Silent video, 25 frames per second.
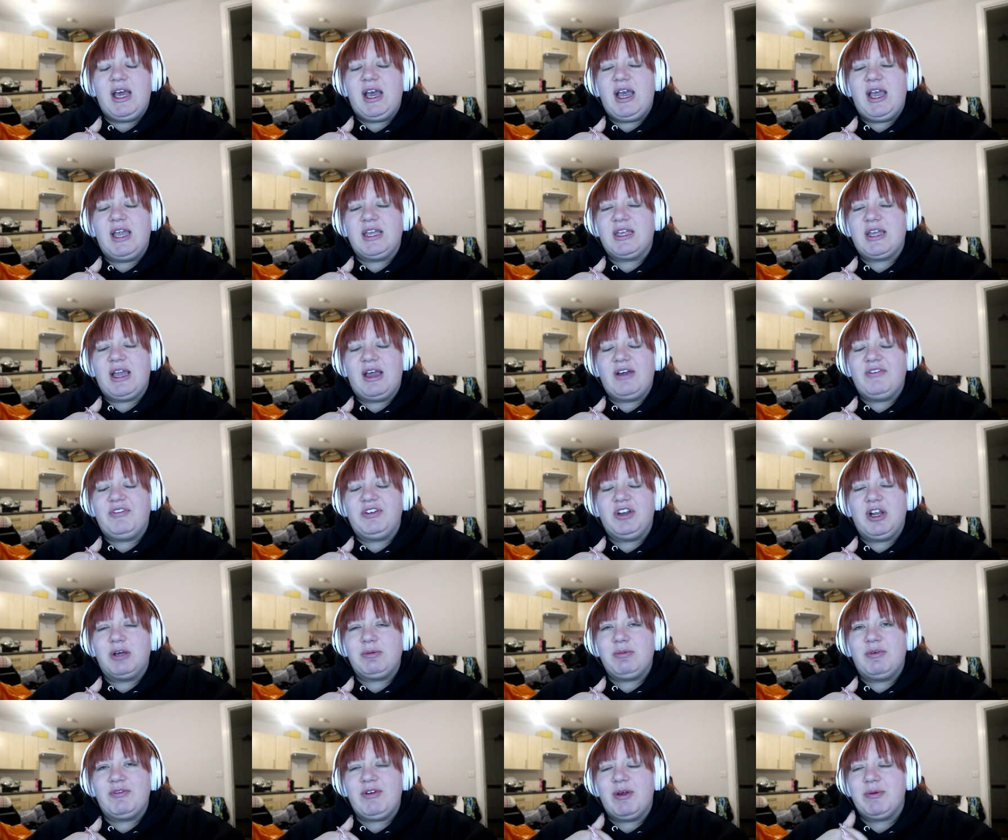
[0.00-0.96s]
I can't fit it
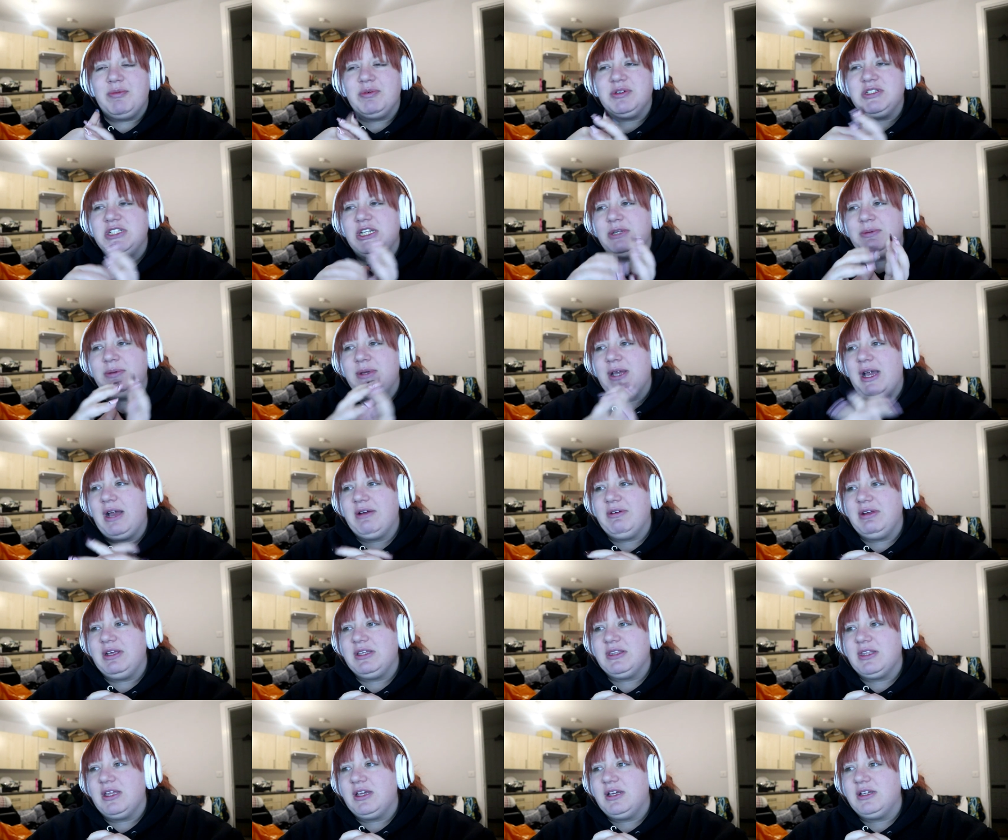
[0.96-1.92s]
on my February TBR
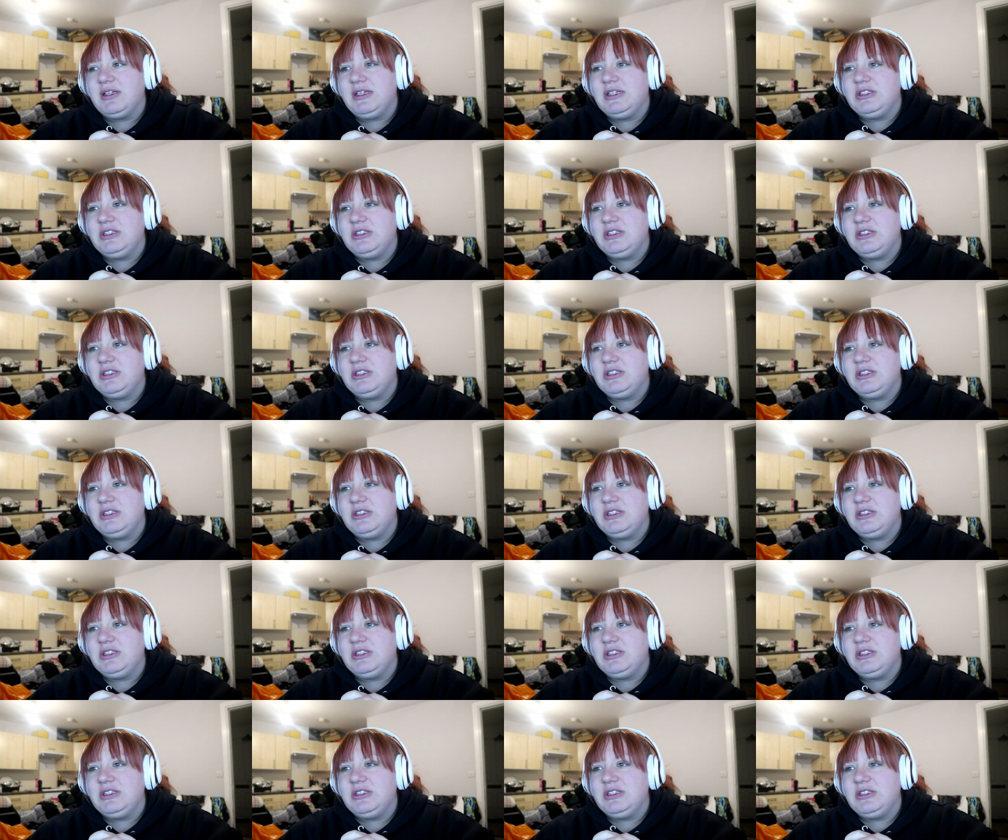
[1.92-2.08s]
either.